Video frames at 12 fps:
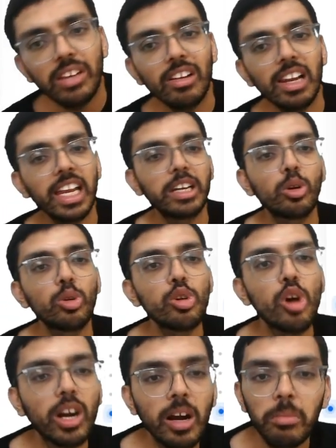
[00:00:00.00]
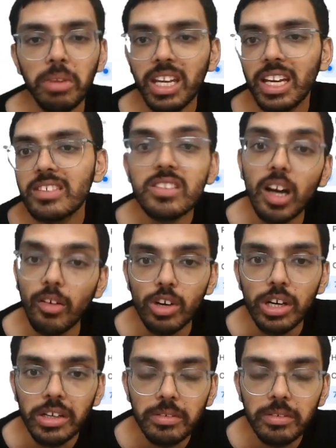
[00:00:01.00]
related to your company gets covered.